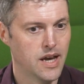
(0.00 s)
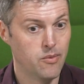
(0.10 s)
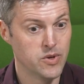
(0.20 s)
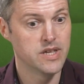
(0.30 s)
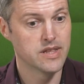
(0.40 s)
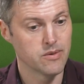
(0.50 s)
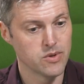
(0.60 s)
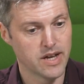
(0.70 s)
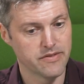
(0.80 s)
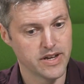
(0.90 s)
And within that,
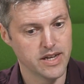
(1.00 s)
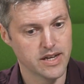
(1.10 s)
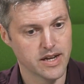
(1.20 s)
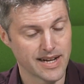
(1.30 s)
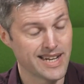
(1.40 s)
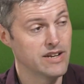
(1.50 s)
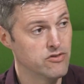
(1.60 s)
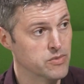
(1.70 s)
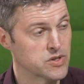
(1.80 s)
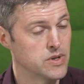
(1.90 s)
we'll have a clean
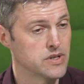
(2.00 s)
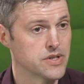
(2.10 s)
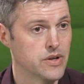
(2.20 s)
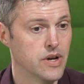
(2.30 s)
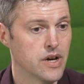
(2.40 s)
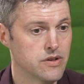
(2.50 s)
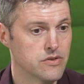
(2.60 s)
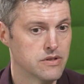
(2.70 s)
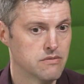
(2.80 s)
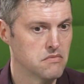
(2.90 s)
room as well, so
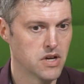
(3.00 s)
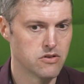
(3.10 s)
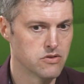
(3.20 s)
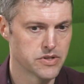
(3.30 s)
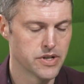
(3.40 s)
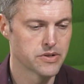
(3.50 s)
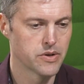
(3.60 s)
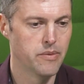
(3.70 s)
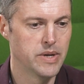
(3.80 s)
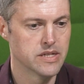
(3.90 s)
100 or so
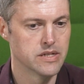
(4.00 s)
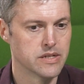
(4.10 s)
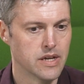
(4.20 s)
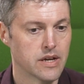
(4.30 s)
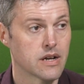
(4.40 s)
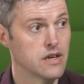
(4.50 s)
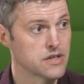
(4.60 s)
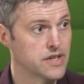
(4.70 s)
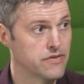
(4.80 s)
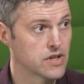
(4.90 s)
square metres,
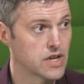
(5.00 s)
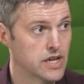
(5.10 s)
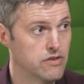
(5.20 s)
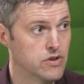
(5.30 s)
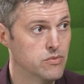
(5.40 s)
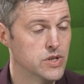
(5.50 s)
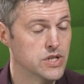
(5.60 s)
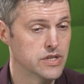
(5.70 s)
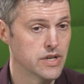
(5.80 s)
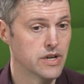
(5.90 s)
Class 7 clean room,
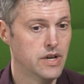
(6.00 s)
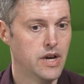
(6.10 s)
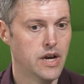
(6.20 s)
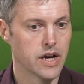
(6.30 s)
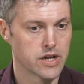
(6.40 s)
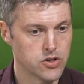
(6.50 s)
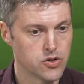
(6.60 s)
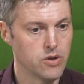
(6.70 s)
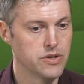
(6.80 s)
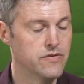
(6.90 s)
which is a
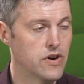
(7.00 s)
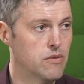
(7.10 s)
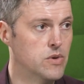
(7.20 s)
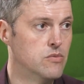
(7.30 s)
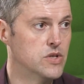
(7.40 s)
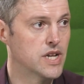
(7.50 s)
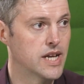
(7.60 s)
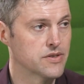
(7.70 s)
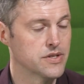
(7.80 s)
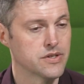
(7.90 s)
controlled environment which
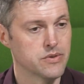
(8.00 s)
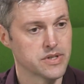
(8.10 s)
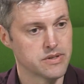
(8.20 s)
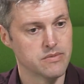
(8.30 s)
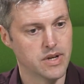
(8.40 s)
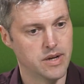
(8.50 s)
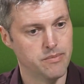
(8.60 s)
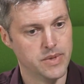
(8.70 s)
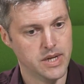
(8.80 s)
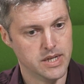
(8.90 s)
allows us to
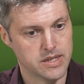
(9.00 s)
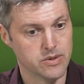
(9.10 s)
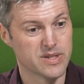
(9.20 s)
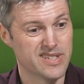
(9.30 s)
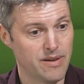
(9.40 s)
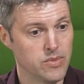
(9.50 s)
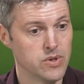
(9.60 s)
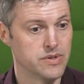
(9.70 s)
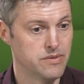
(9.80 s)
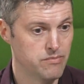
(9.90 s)

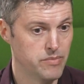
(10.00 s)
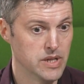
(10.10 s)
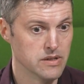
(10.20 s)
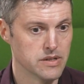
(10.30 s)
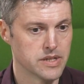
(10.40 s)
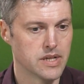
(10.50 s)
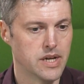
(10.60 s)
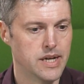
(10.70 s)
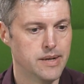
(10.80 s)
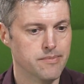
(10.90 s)
assemble, build
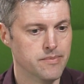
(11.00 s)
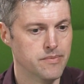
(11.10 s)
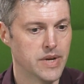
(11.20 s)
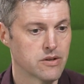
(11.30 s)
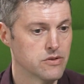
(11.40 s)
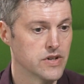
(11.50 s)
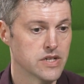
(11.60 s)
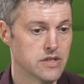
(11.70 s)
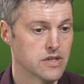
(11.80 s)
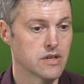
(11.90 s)
medical
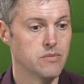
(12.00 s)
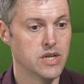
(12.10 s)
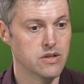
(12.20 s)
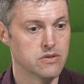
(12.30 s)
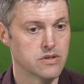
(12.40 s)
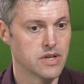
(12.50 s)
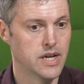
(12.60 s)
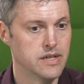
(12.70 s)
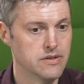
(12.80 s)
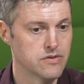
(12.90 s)
devices that can be used
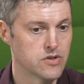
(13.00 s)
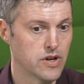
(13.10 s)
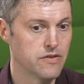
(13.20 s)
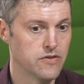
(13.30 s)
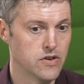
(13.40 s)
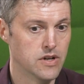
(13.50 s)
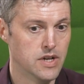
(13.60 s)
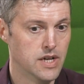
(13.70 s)
straight for